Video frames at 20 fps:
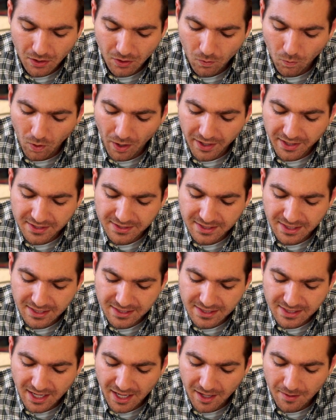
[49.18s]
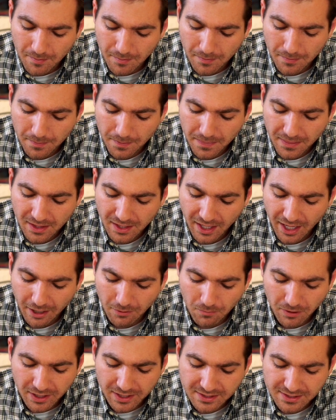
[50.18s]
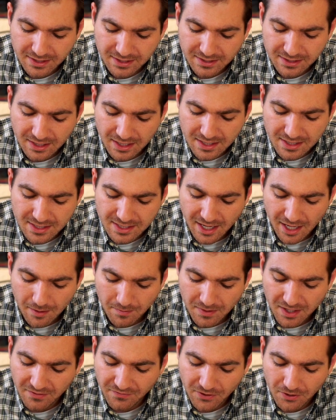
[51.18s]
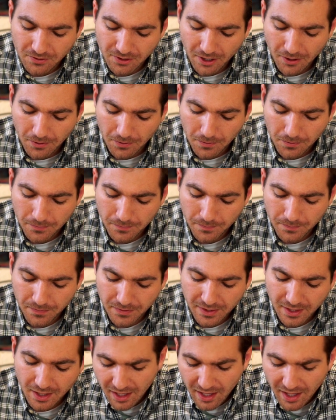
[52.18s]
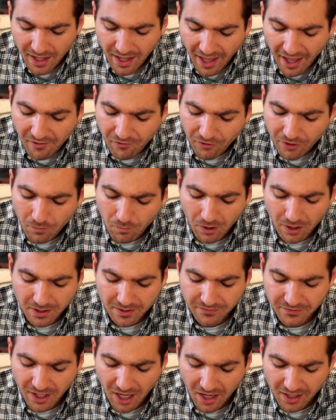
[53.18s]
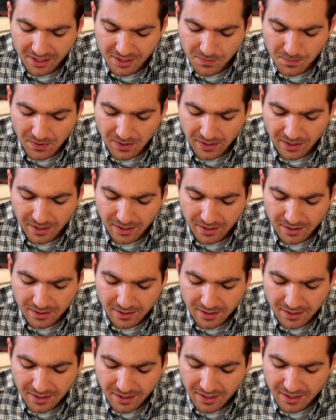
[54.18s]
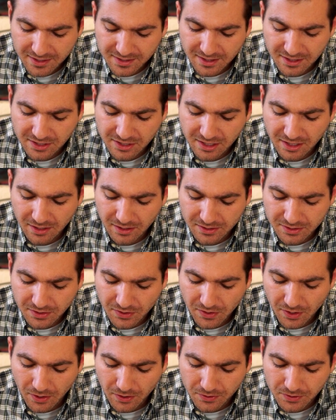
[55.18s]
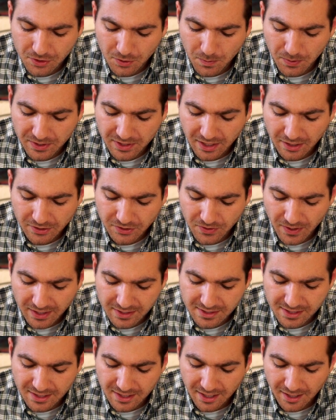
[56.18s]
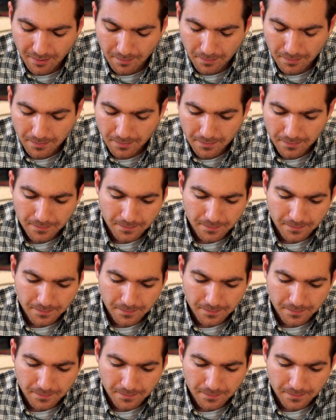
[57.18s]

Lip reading: What is his name? And what is his son's name, if you know? Every word of God is pure. He is a shield to those who put their trust in him.